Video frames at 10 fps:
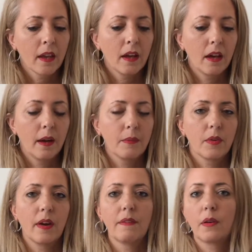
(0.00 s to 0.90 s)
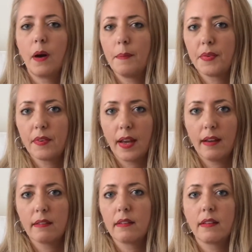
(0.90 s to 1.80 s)
So I have to go up the
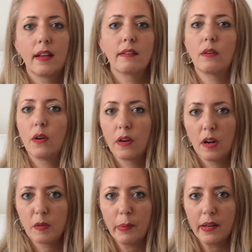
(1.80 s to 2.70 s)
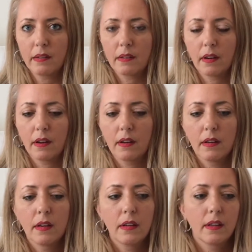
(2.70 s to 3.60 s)
stairs. That's got a glass banister.
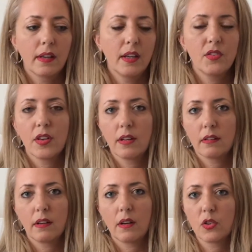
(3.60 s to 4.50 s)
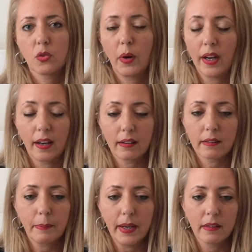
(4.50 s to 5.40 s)
The kitchen is like a 20
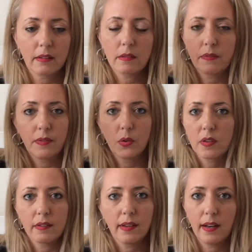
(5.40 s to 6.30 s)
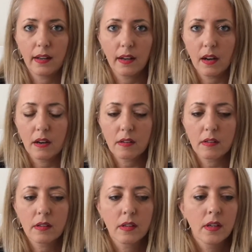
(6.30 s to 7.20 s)
expanse floor to ceiling
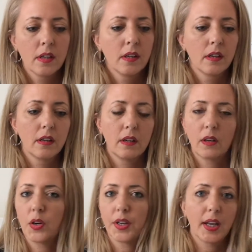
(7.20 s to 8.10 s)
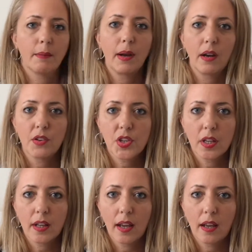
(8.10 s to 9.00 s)
glass. I couldn't eat my lunch
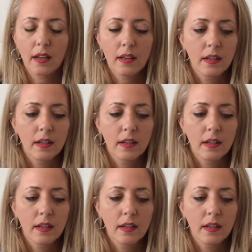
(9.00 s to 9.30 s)
in there.